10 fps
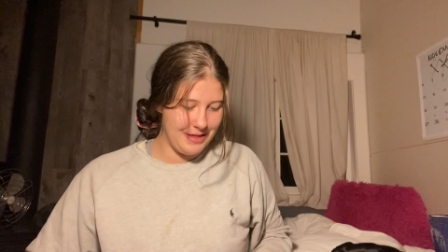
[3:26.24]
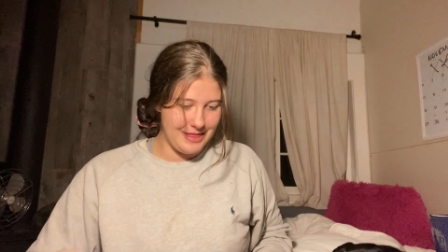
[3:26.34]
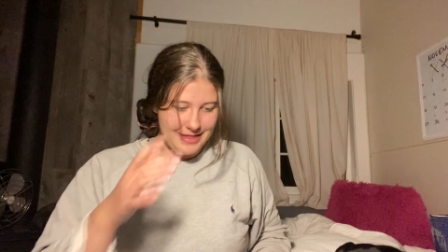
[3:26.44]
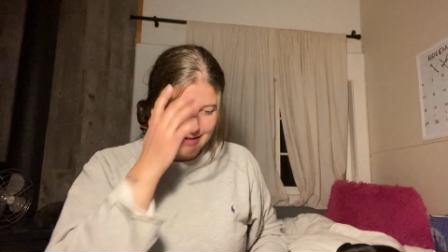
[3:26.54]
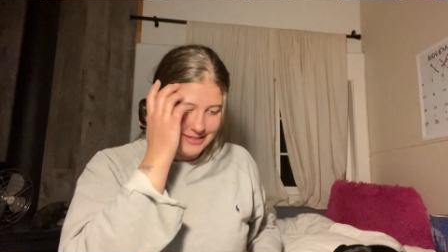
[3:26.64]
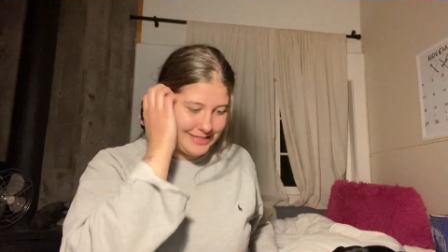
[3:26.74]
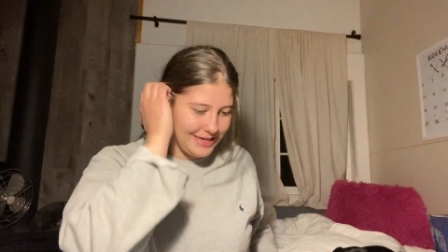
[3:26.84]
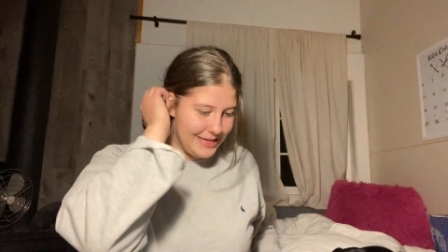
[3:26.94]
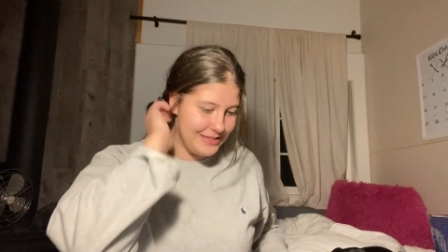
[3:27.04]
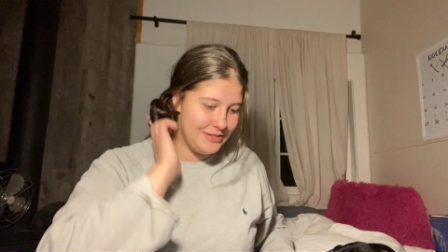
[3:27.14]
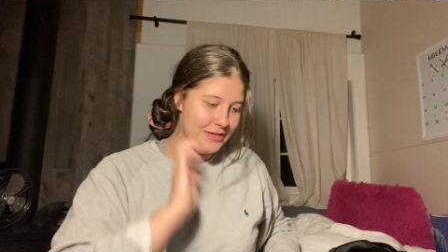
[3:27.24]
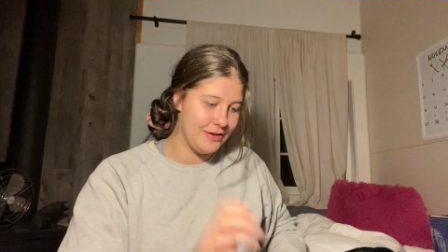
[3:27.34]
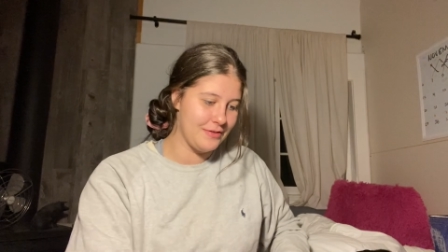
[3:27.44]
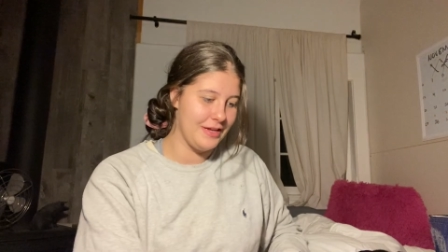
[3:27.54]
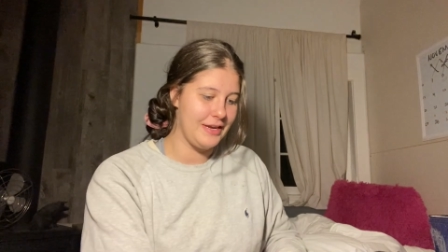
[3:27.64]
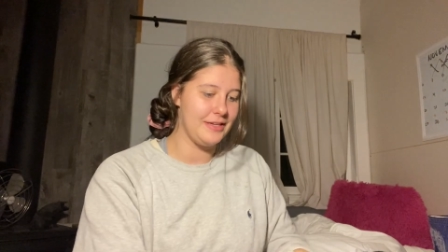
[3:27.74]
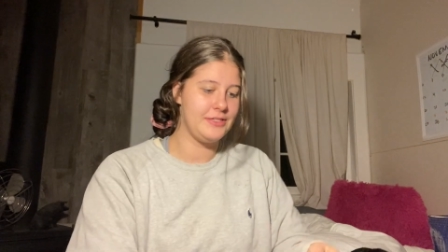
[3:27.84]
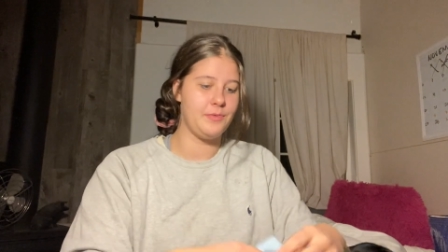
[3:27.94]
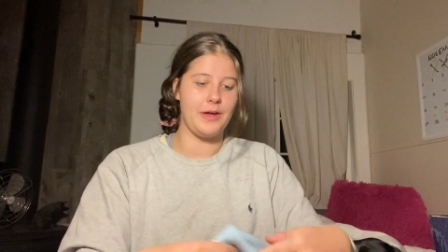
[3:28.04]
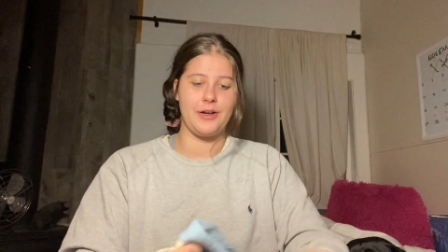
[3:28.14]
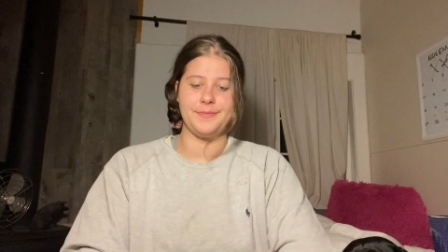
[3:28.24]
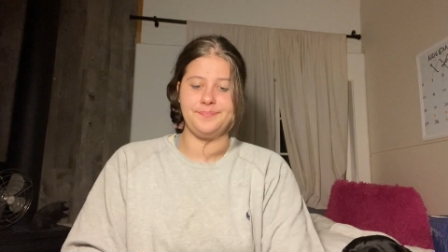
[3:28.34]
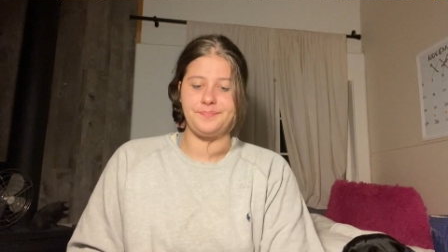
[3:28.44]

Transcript: this is a really nice sweater.